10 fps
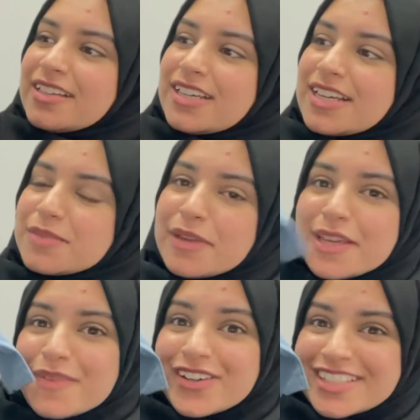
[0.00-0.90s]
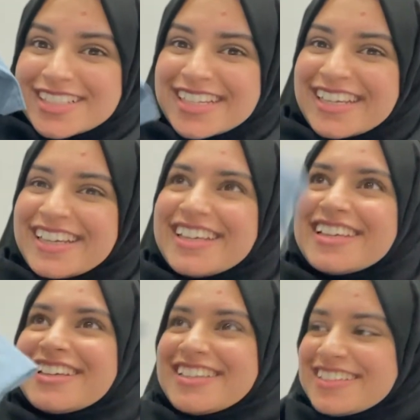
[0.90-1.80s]
has Mickey Mouse.
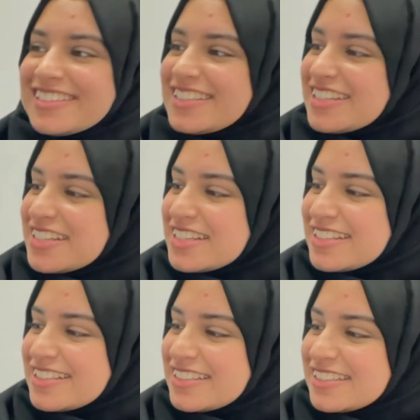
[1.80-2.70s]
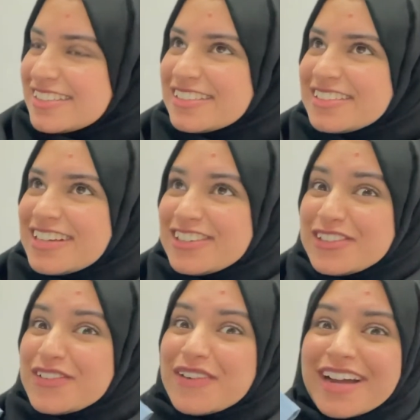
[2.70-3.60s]
Uh. I don't
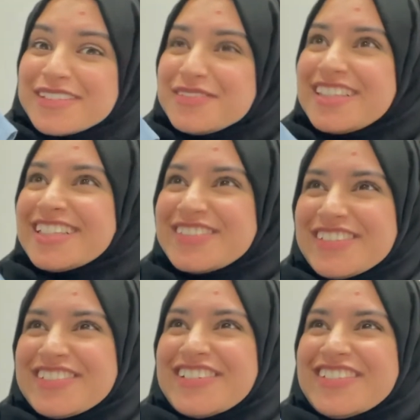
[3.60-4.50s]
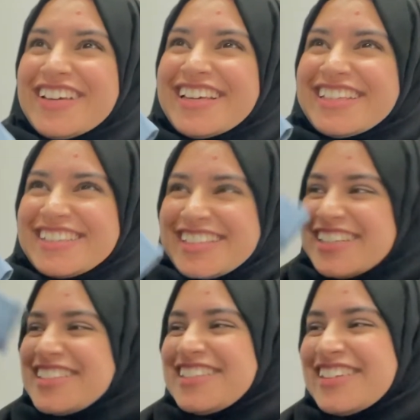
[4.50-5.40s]
know why these people are making
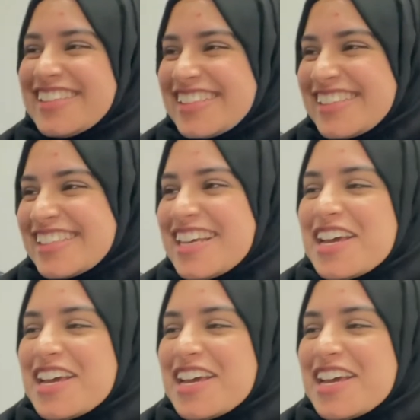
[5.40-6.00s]
such noises.